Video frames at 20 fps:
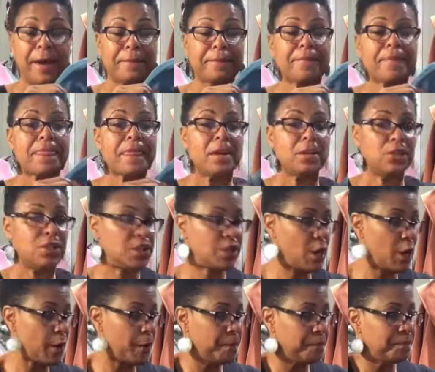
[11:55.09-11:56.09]

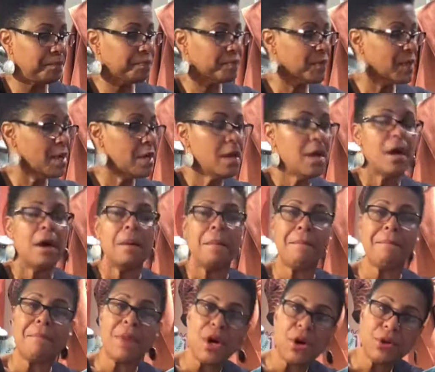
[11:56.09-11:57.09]
So
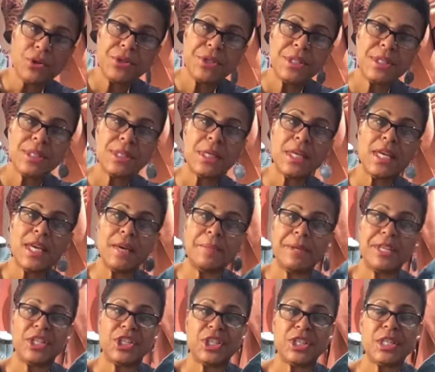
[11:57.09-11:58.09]
most
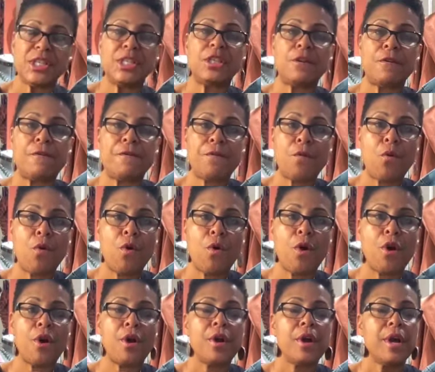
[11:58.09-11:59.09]
images
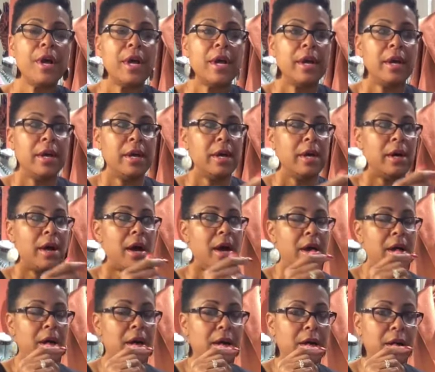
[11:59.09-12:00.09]
for
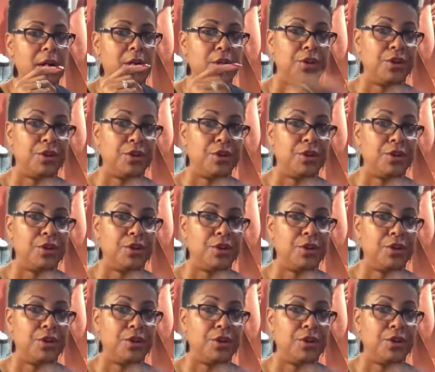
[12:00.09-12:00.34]
uh, a